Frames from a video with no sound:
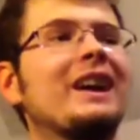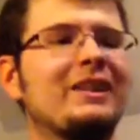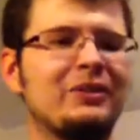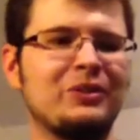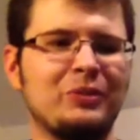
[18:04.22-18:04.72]
I
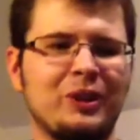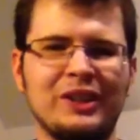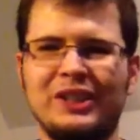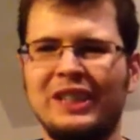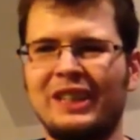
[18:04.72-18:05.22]
was
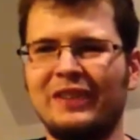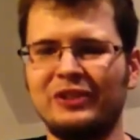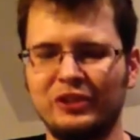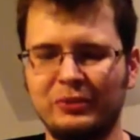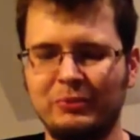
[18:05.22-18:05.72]
watching it, and I was
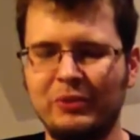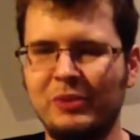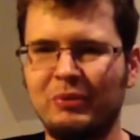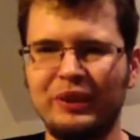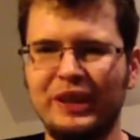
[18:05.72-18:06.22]
just
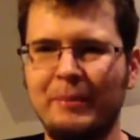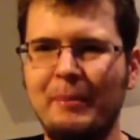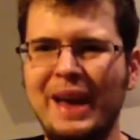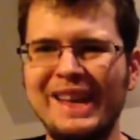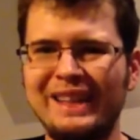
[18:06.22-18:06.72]
completely
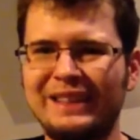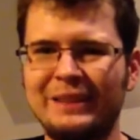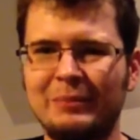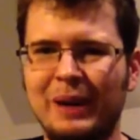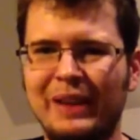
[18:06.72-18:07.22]

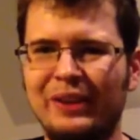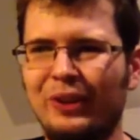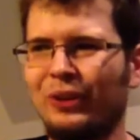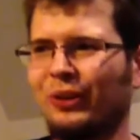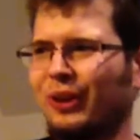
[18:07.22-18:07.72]
amazed by the
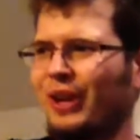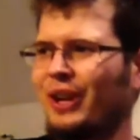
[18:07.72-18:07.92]
whole